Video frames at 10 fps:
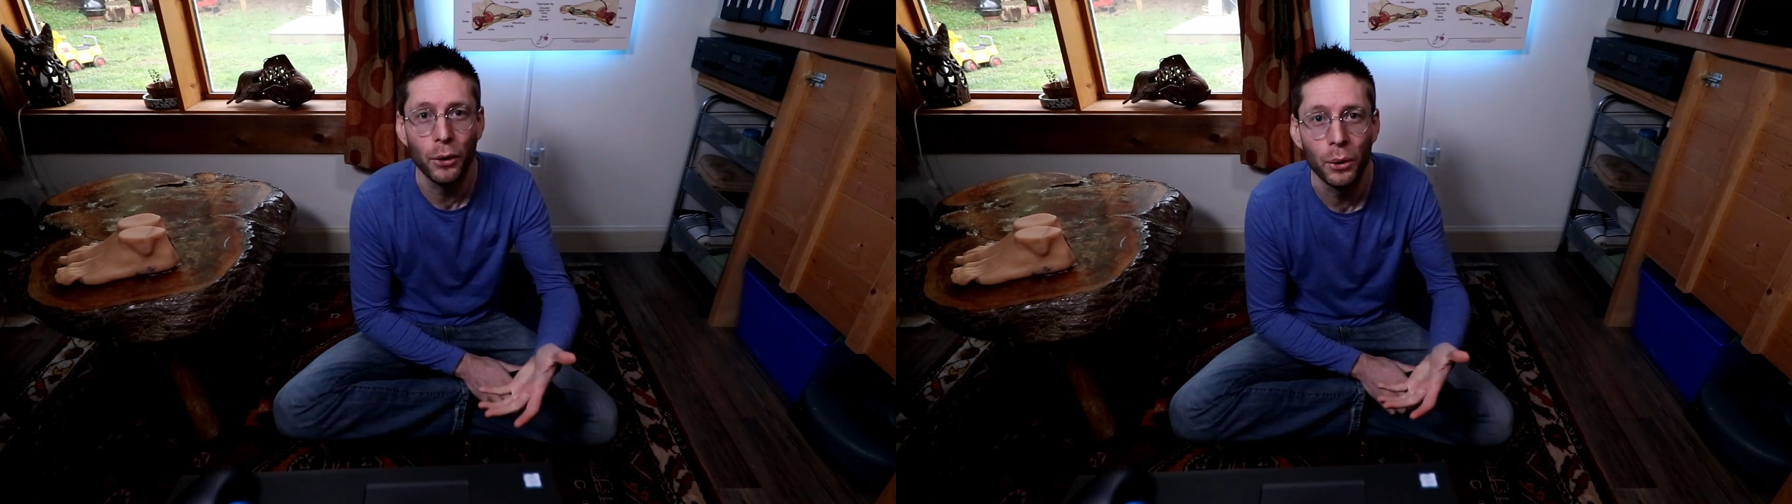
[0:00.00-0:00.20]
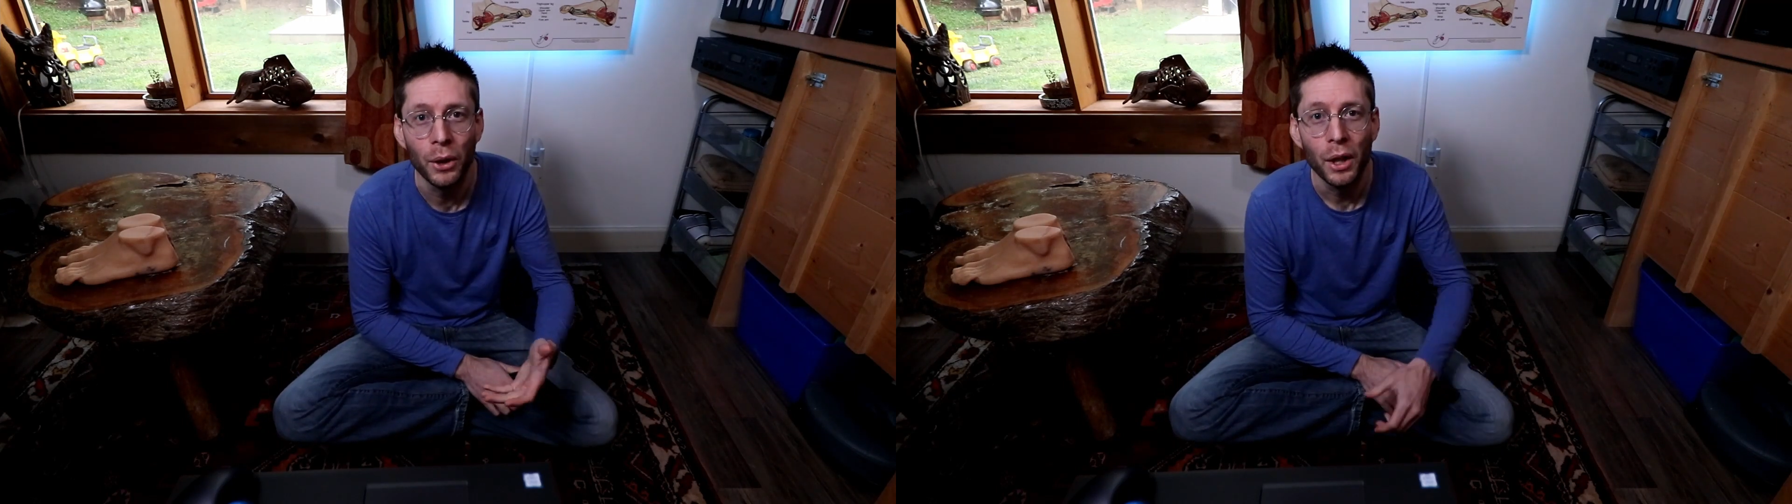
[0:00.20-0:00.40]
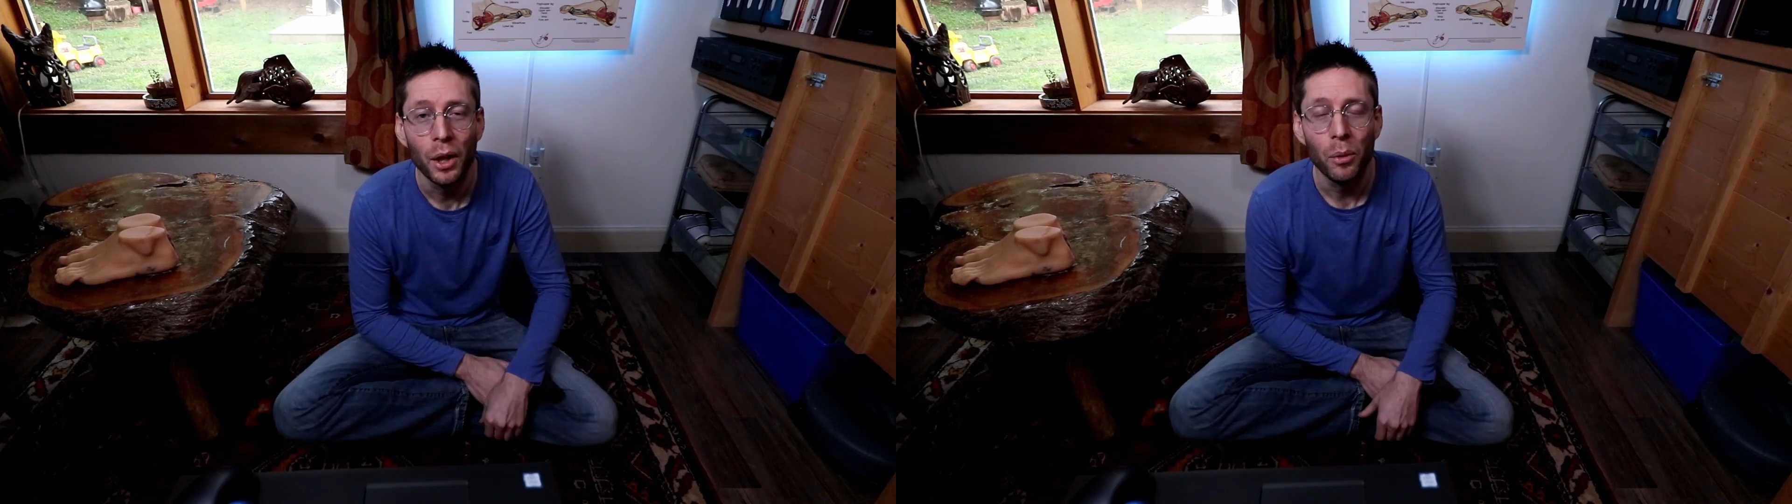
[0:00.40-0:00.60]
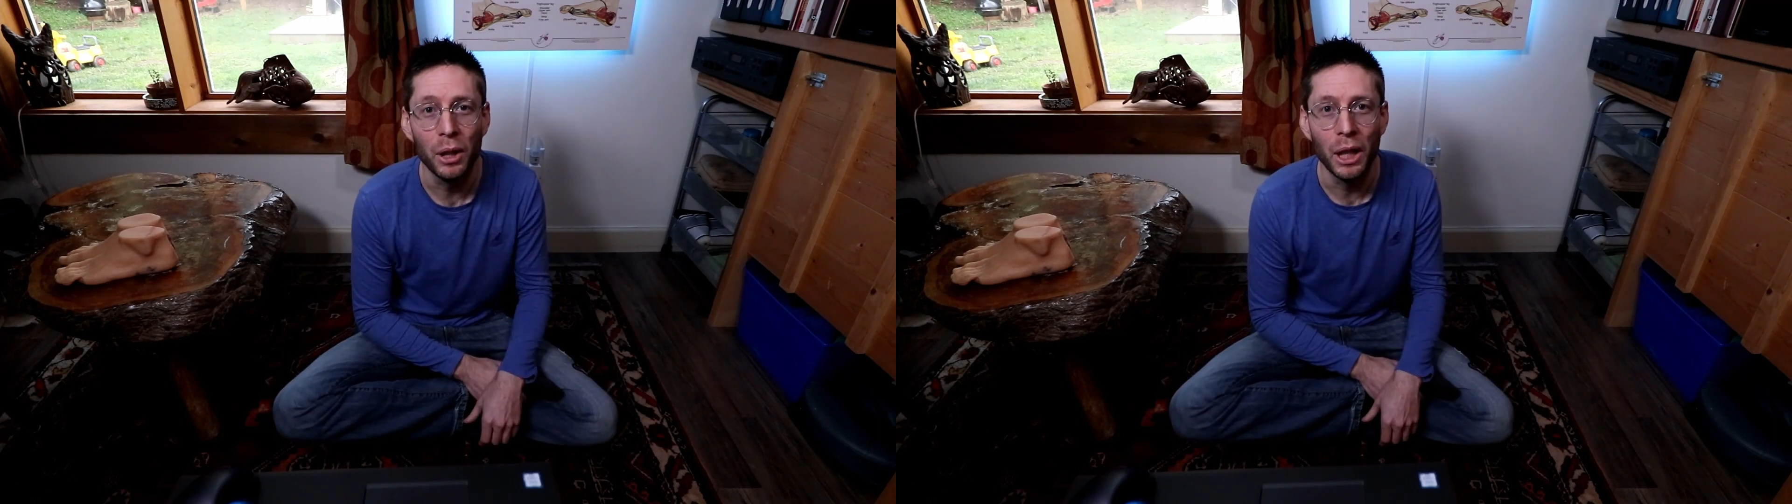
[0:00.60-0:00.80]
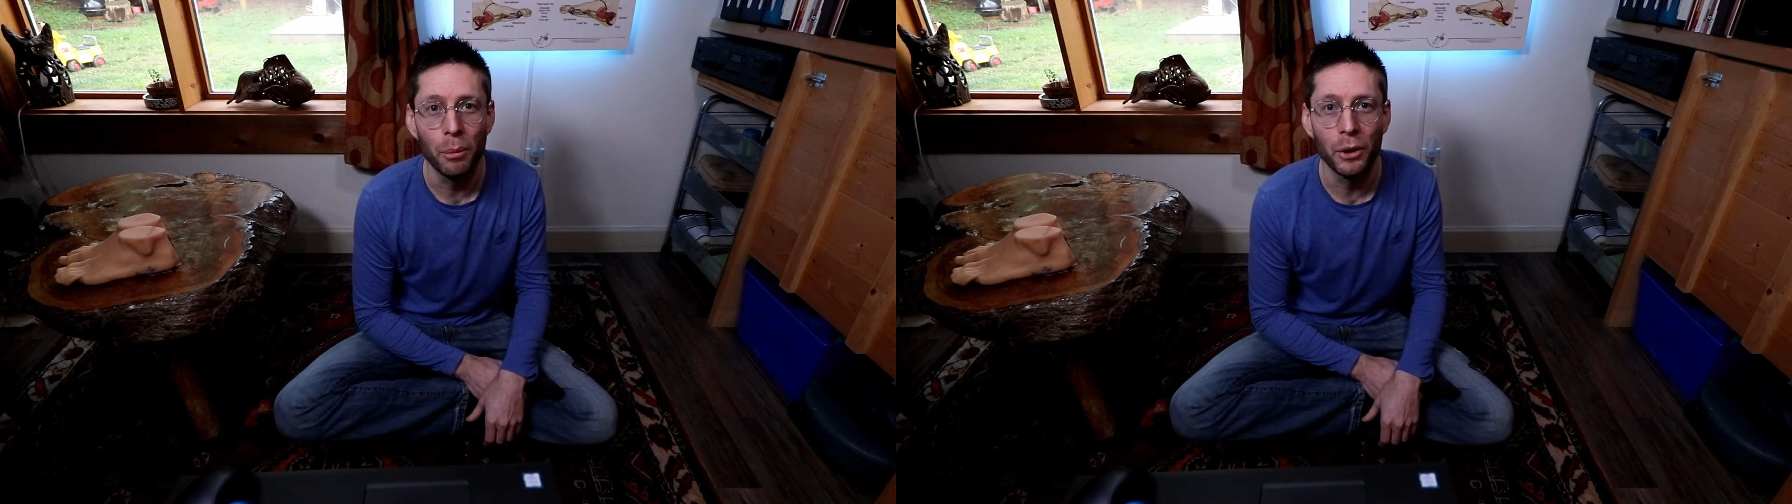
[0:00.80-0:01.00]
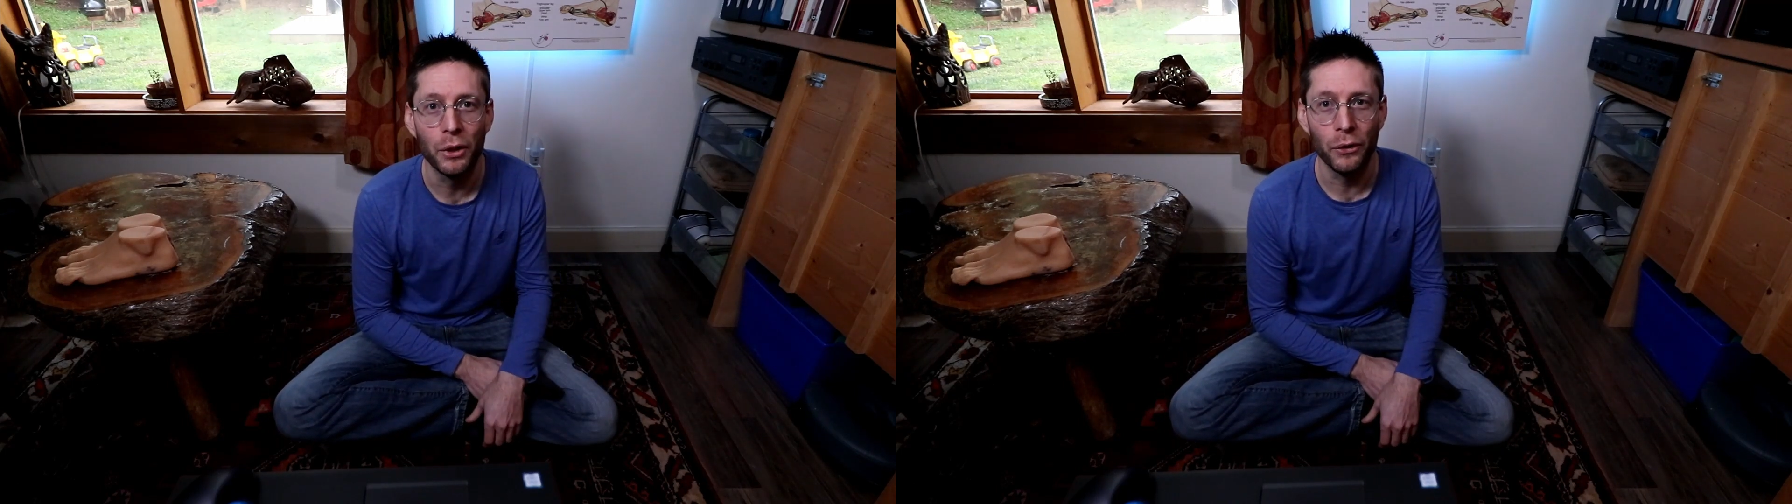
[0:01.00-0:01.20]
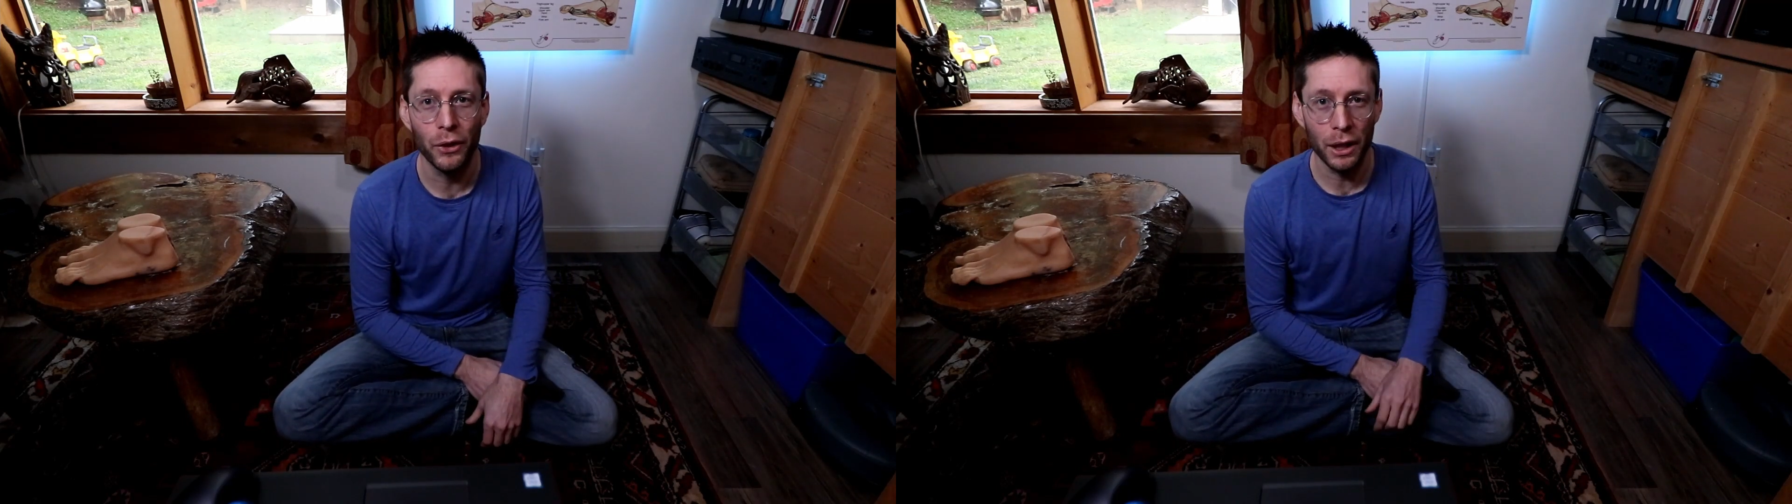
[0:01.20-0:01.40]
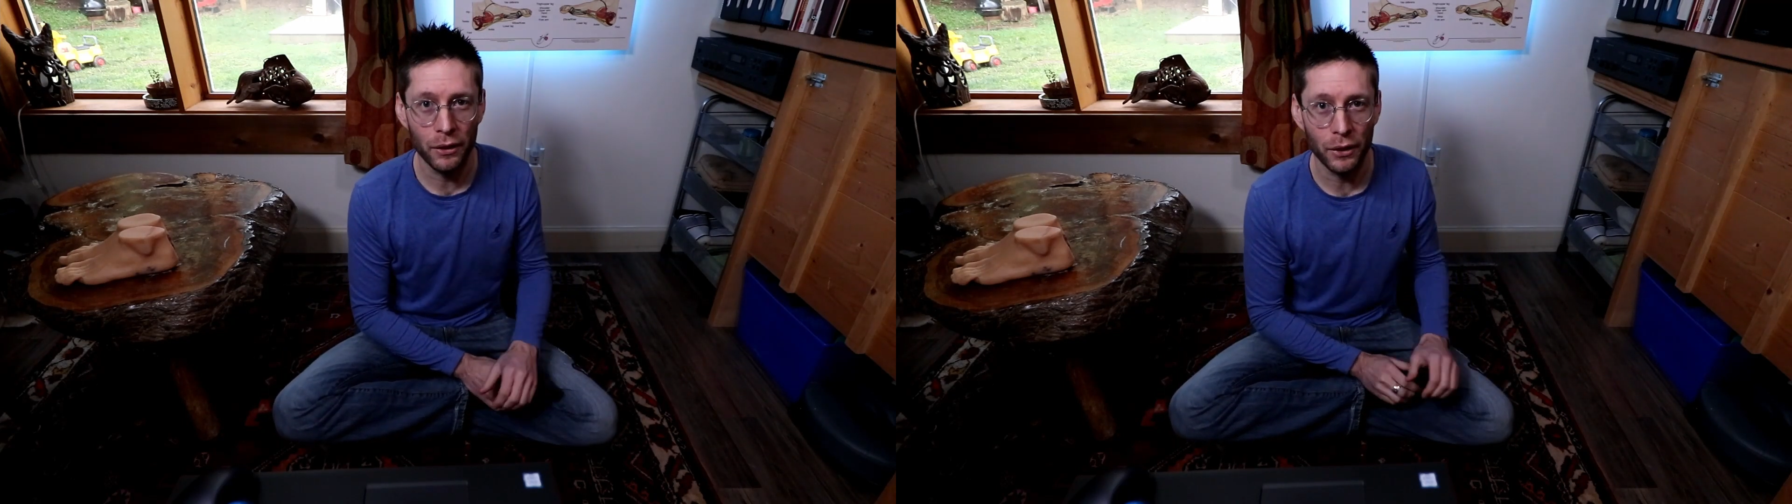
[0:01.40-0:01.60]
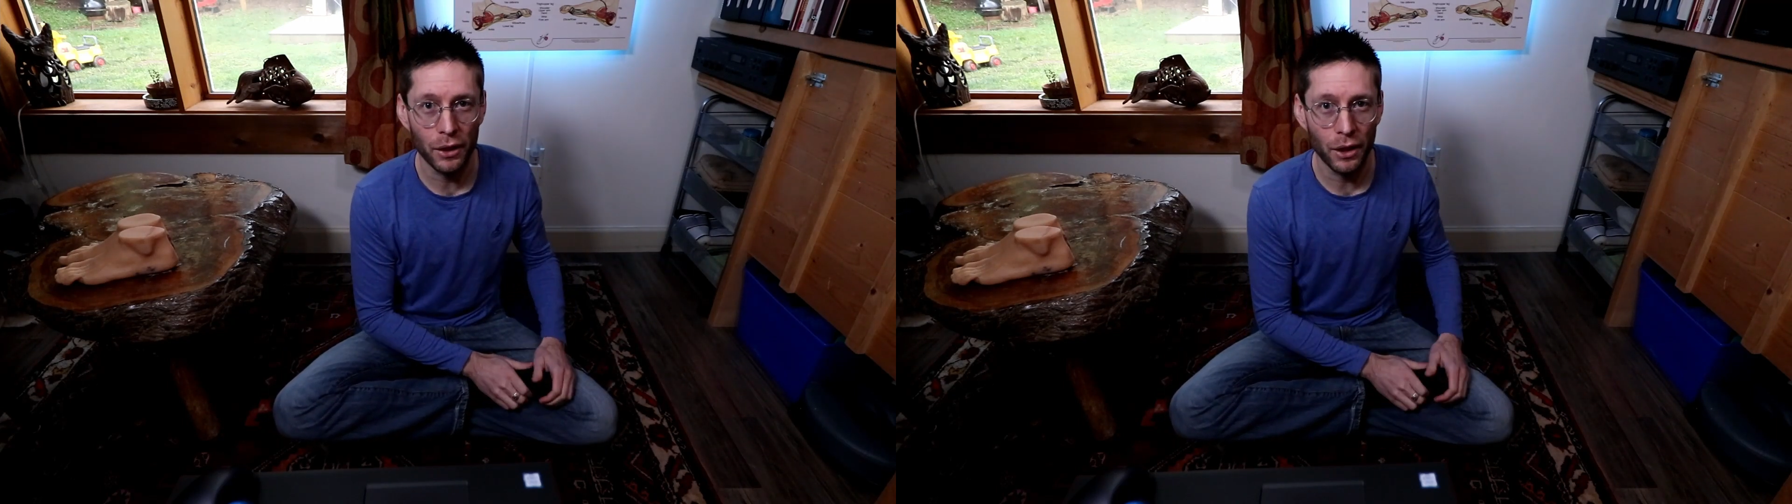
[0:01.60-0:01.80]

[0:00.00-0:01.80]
to being able to sit